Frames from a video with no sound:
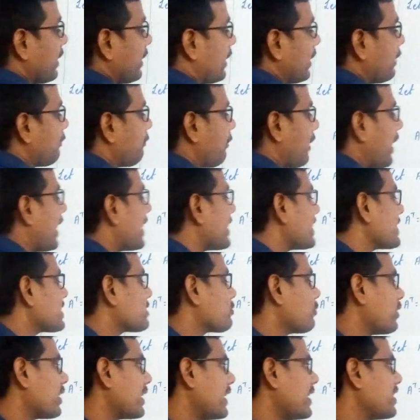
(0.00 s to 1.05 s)
if I is
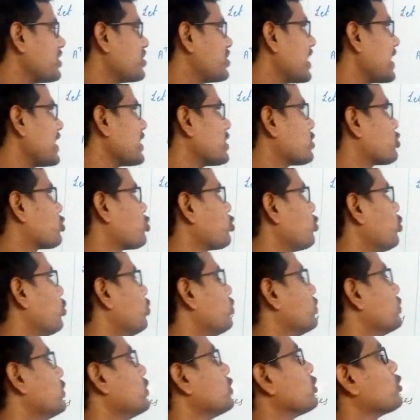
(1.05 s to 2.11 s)
1 and J is 2.
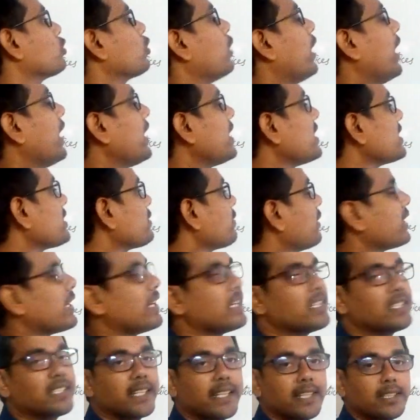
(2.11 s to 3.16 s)
So I is 1
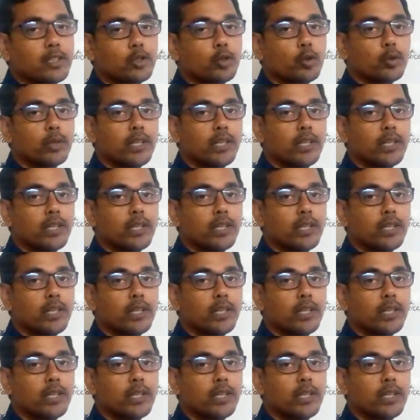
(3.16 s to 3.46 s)
and J is 2,